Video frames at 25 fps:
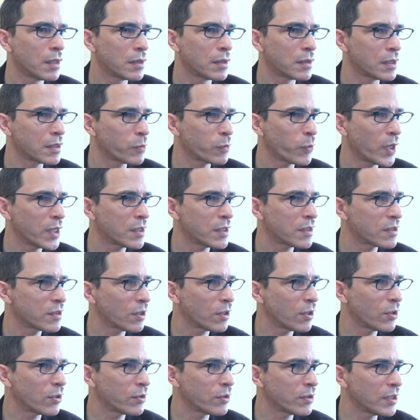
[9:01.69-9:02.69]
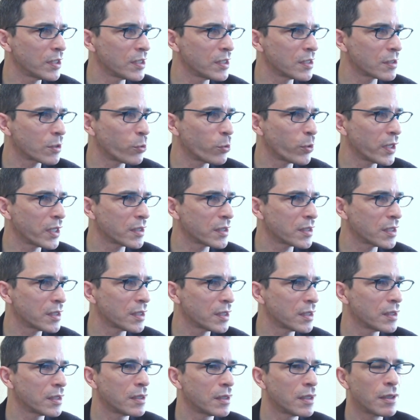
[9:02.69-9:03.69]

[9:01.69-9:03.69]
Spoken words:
this white stone is going to